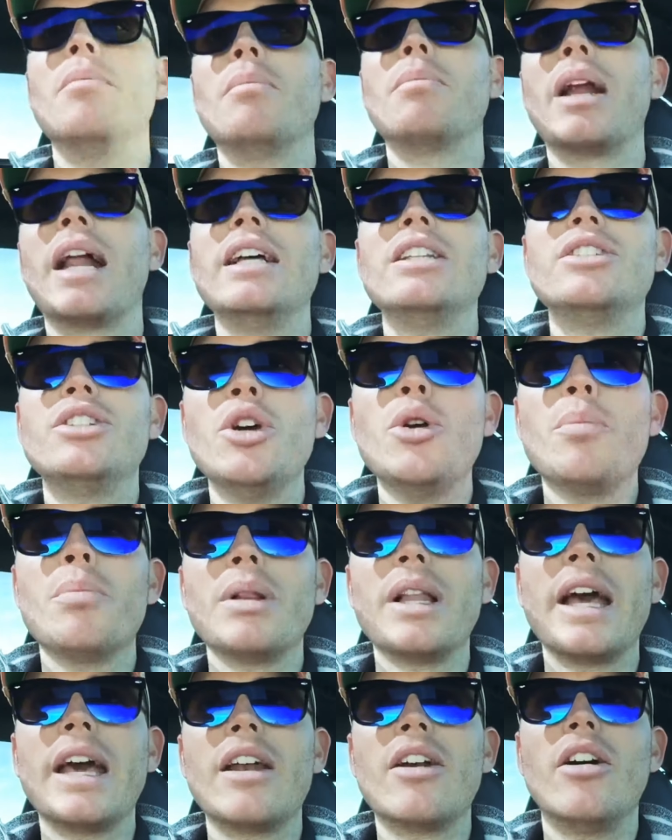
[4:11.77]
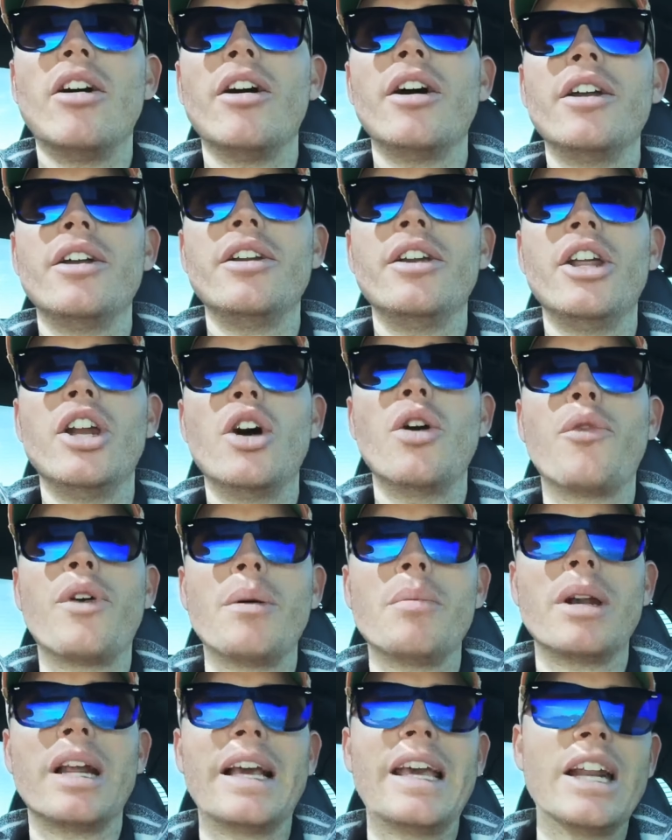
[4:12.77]
I do plan on, you know, if
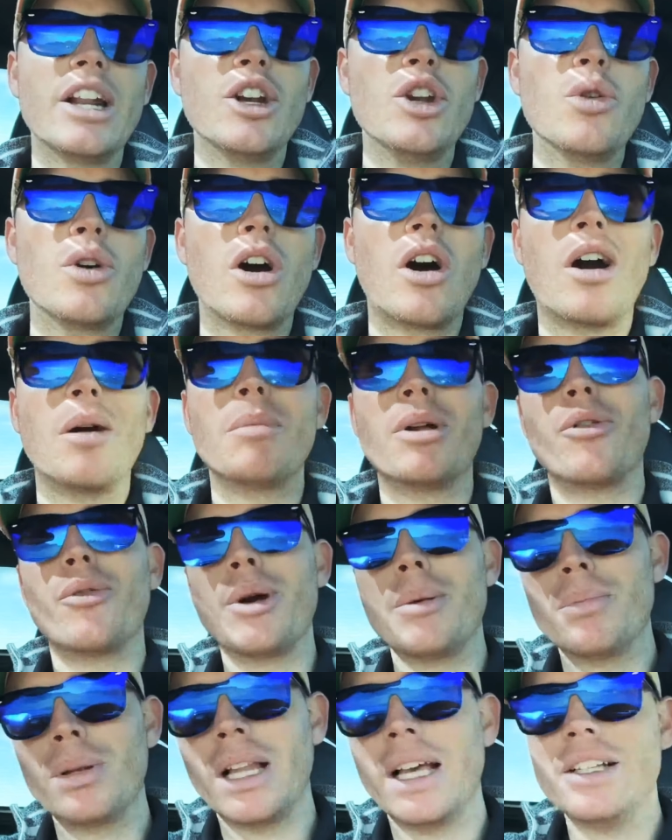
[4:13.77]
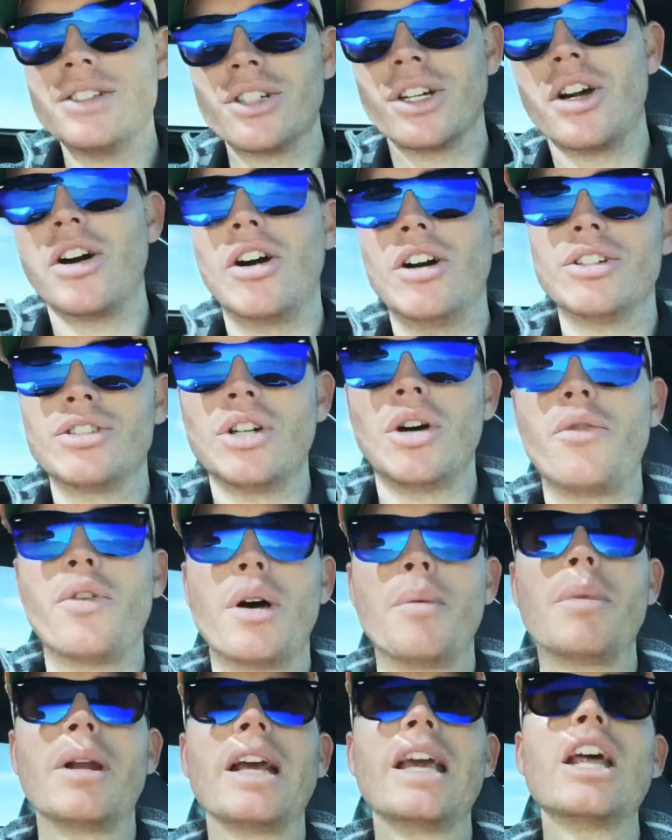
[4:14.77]
I'm going to get a new car, I'm going to replace a car. So if
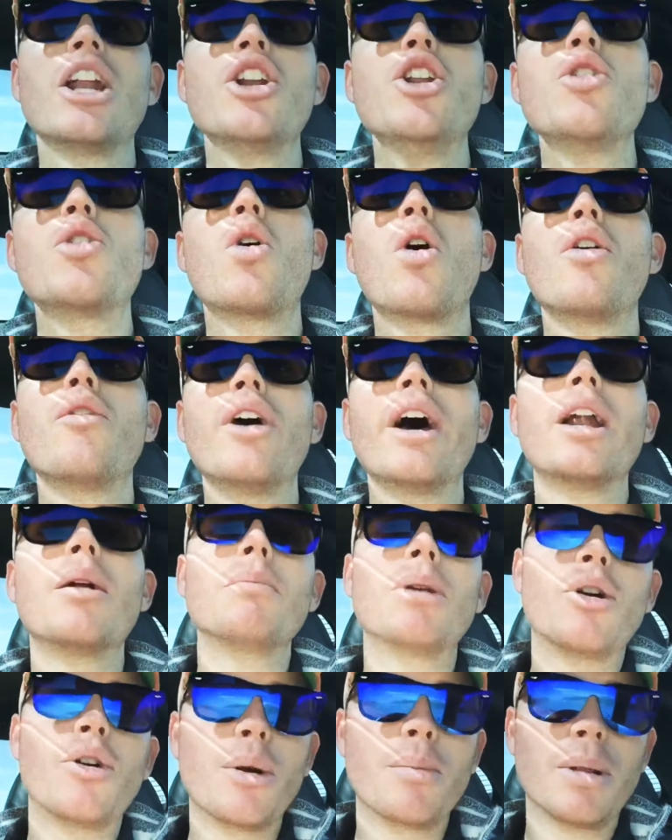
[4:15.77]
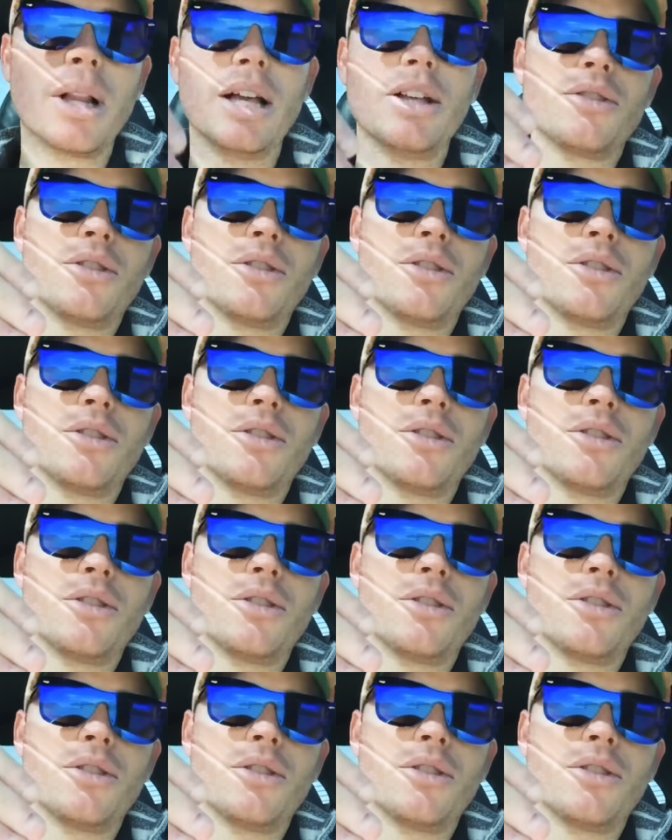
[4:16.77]
I'm going to get a new Corvette, I'm going to replace